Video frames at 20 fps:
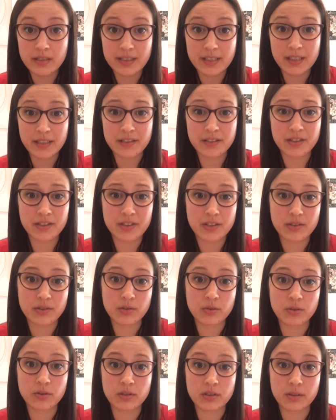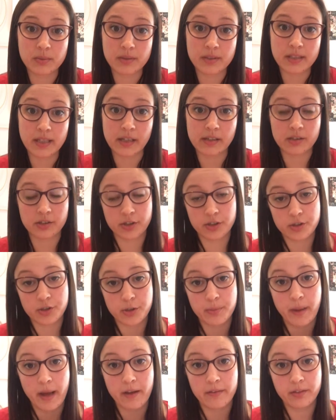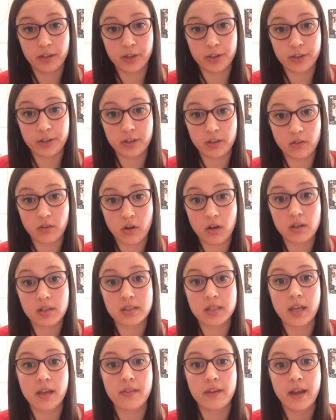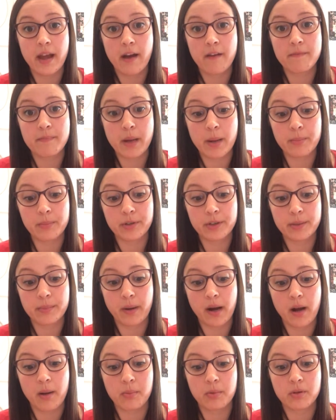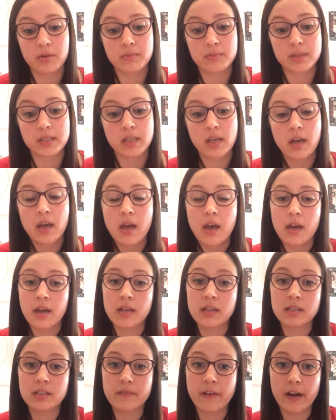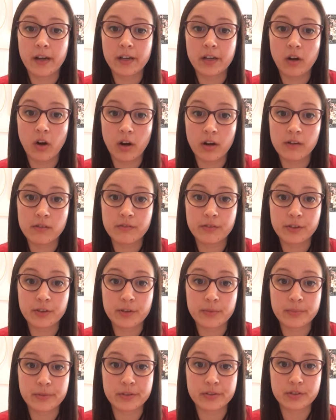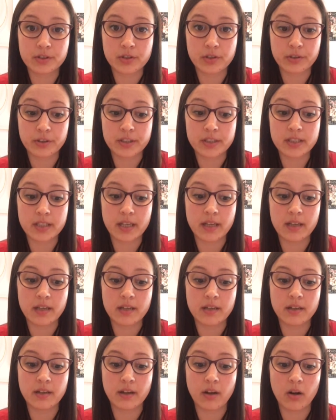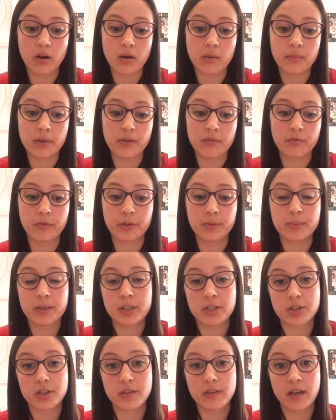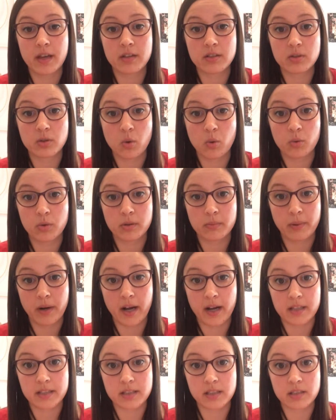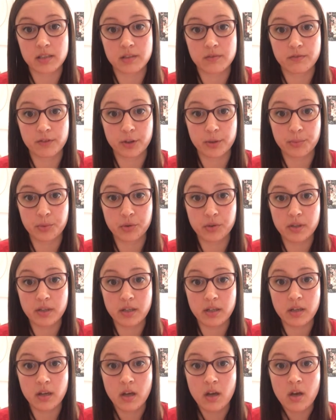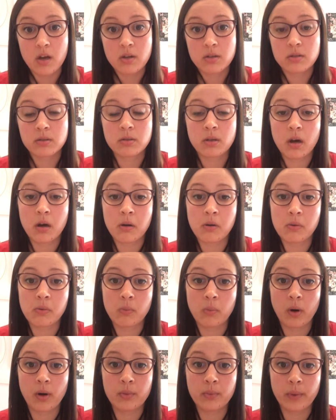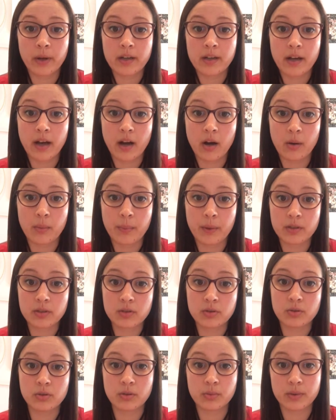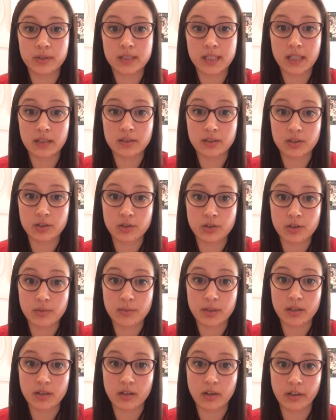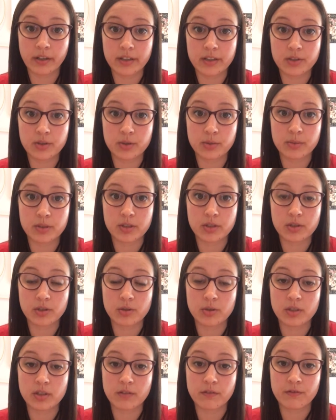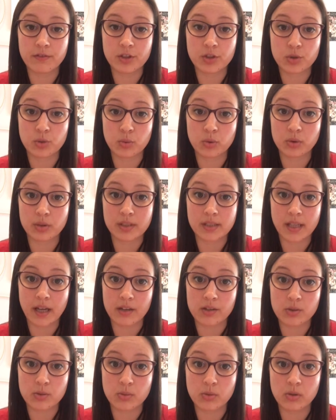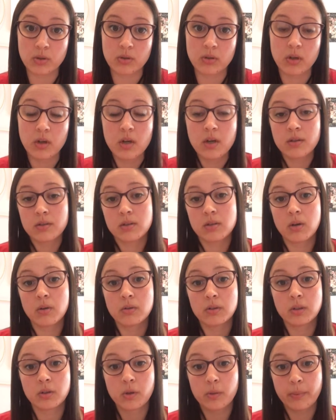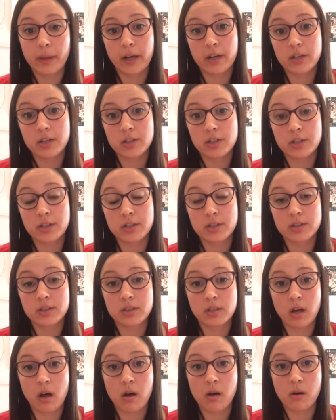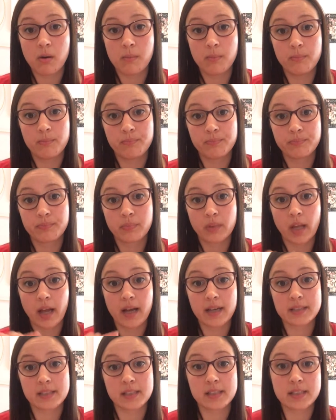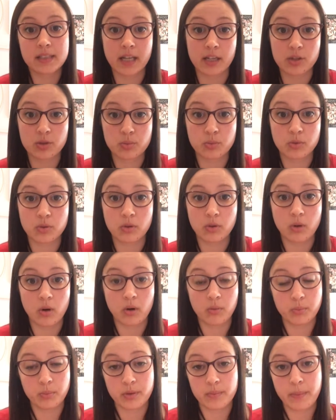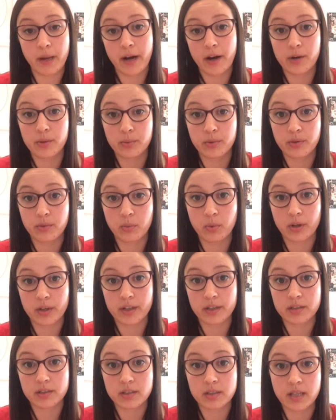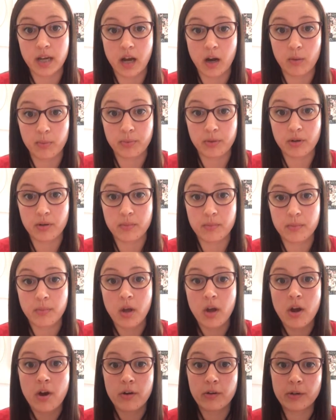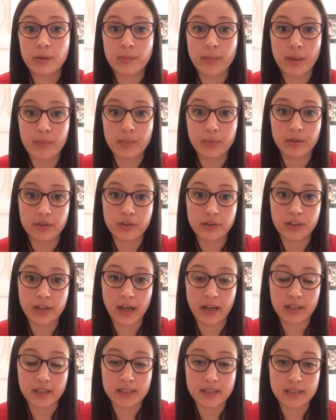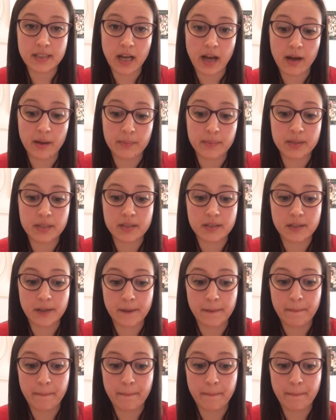Since students with Down syndrome have hearing loss and they have memory problems, it's very hard for them to retain information that is only processed verbally. So one way to help a student with Down syndrome in the classroom is to use a visual schedule. So little pictures as a schedule paired with words to help them remember their next steps.